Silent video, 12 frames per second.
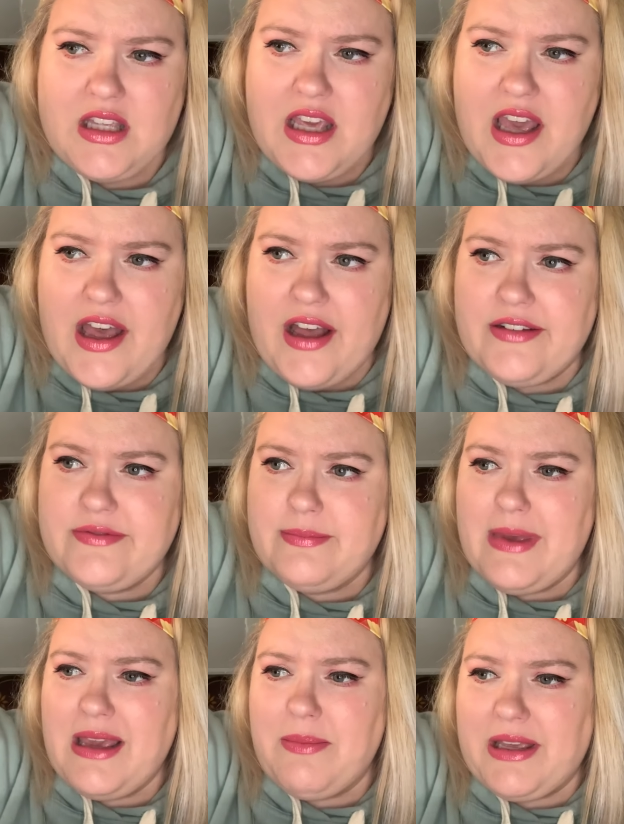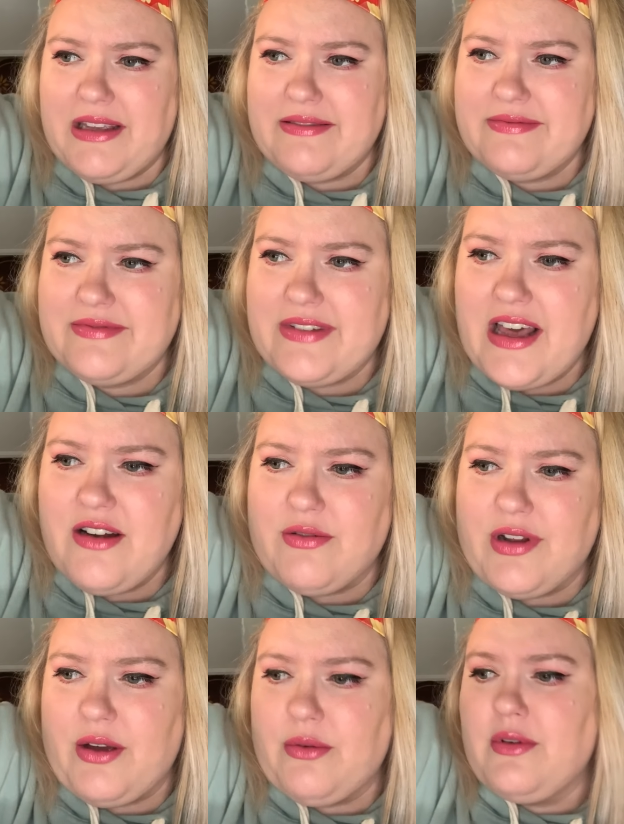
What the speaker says: Yeah, maybe. I don't know.